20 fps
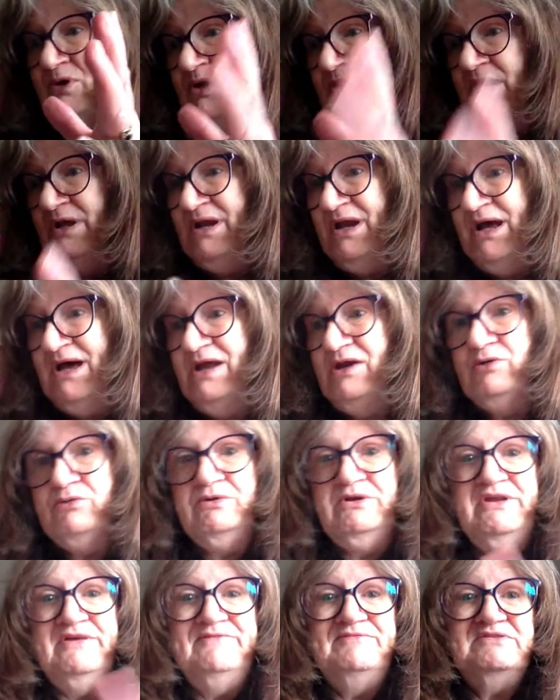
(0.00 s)
on. I
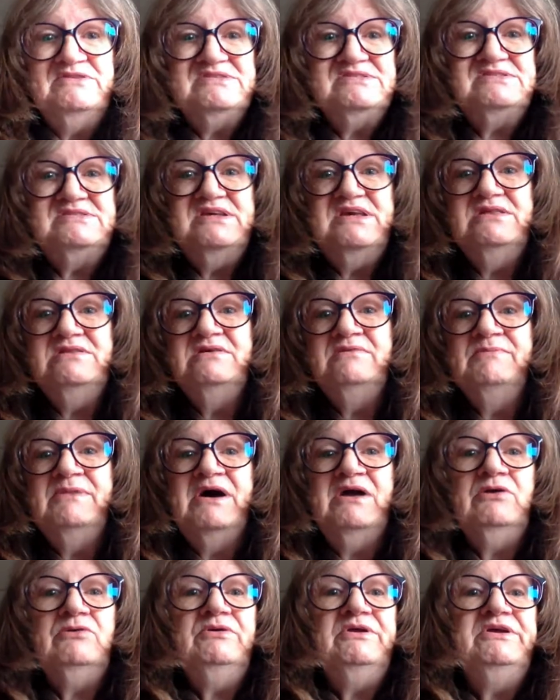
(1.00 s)
don't even see them,
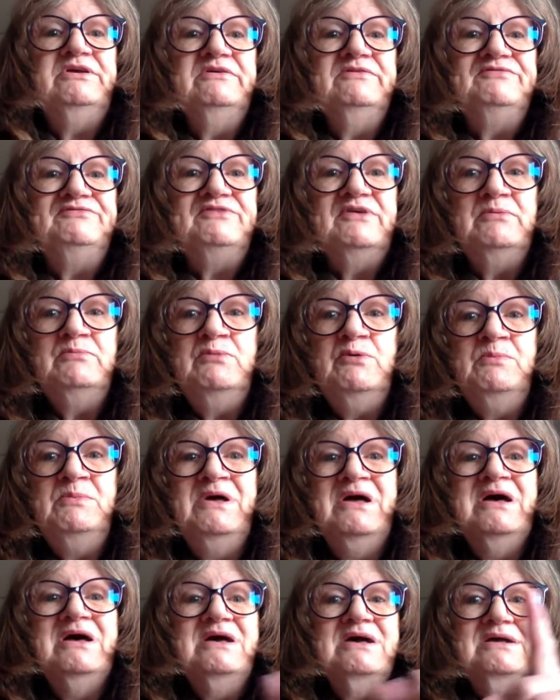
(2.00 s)
I don't hear from them,
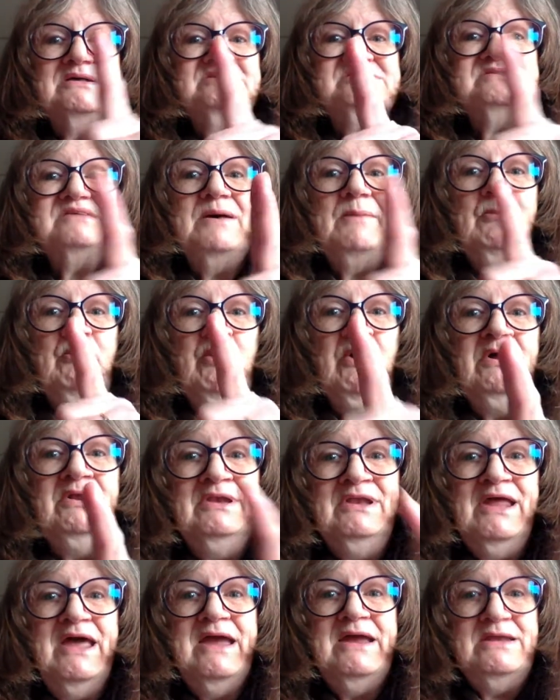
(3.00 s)
except
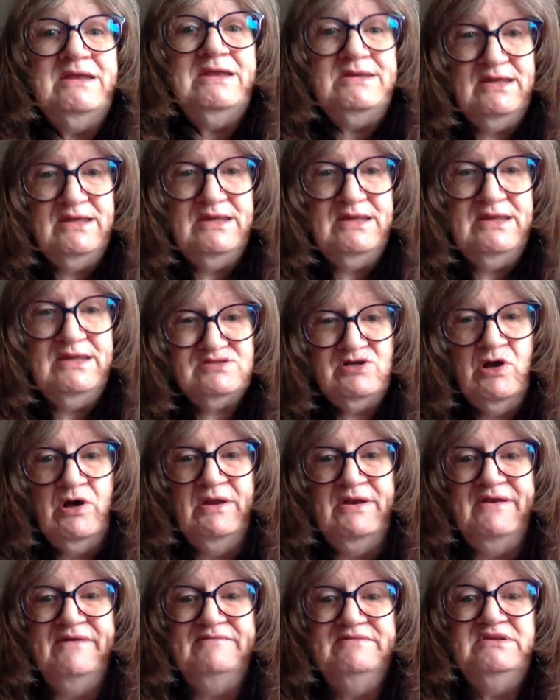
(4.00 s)
one lady gets
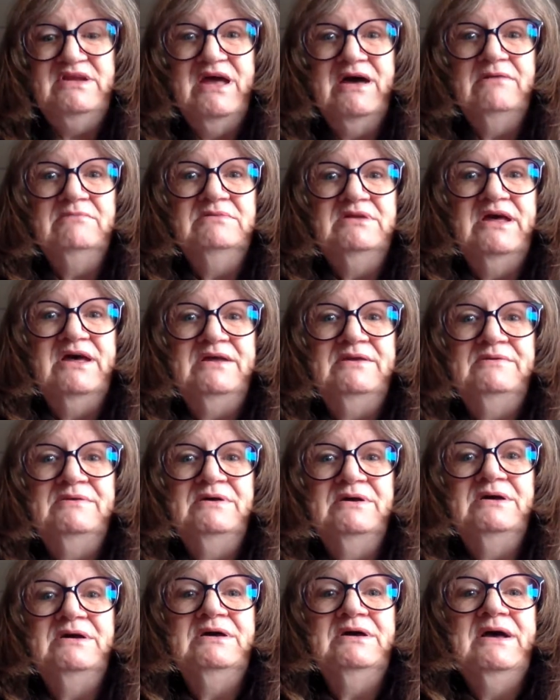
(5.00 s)
on every now and then,
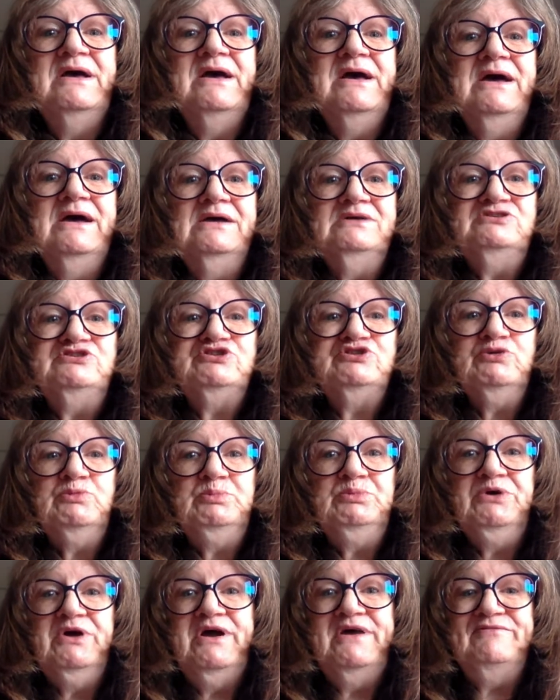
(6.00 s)
and she'll
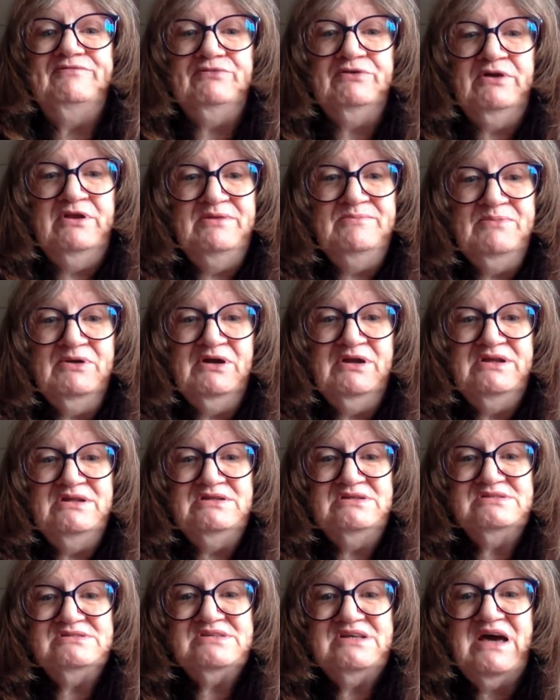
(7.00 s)
pray for
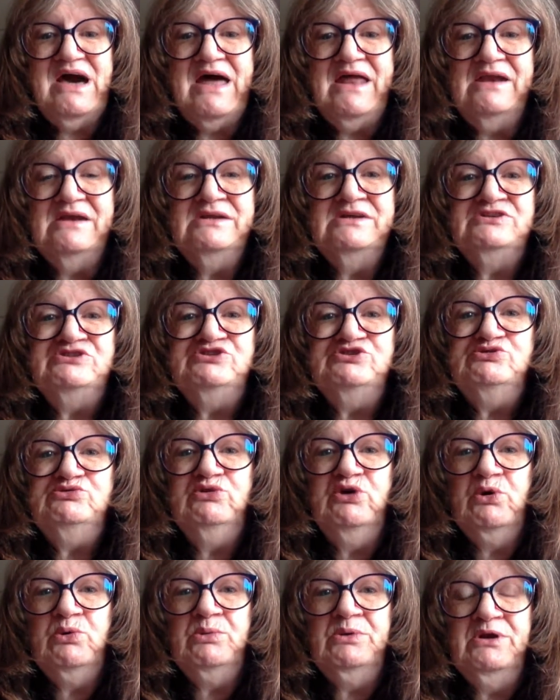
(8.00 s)
anybody that's got an issue
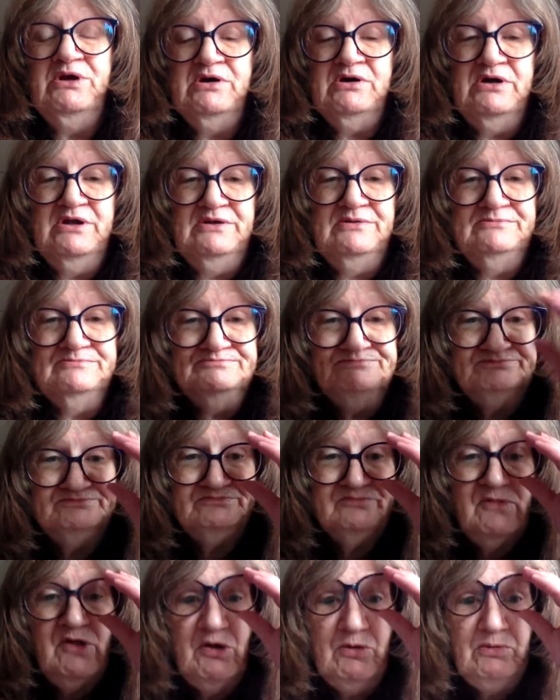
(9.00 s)
going on.
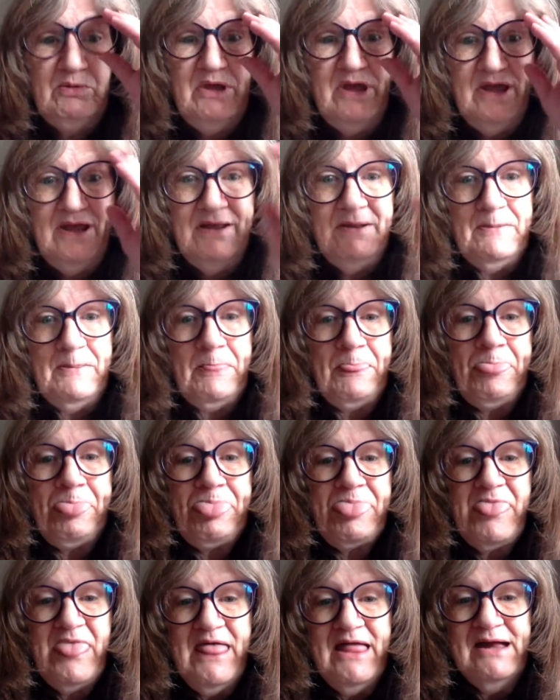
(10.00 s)
Okay,
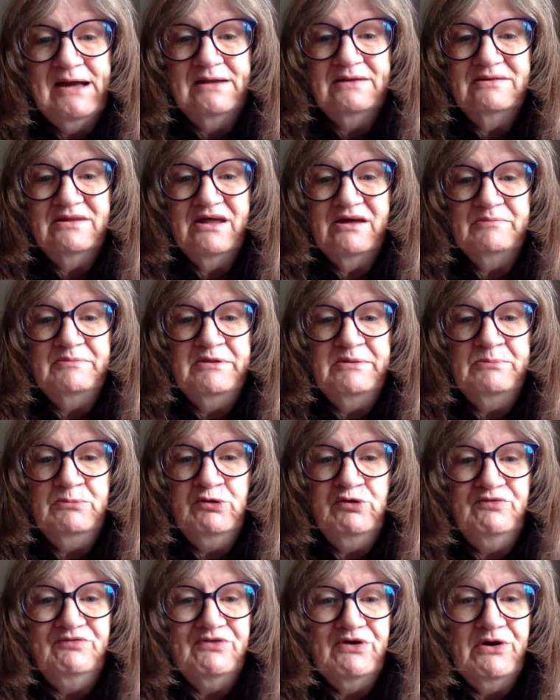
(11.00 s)
let me
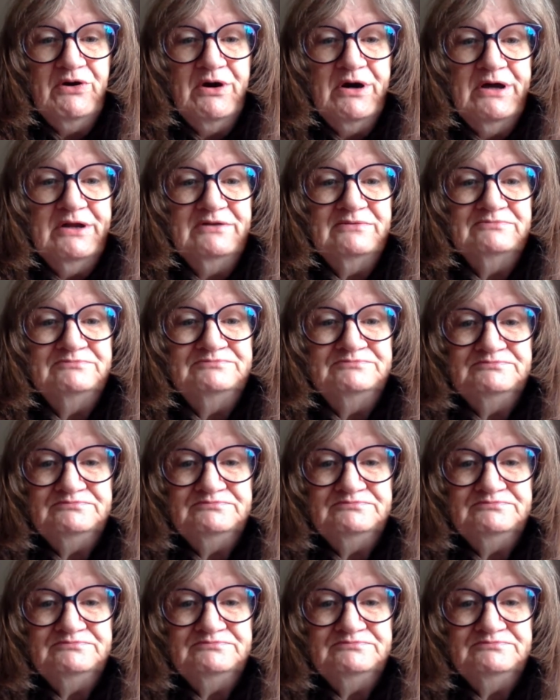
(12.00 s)
move on.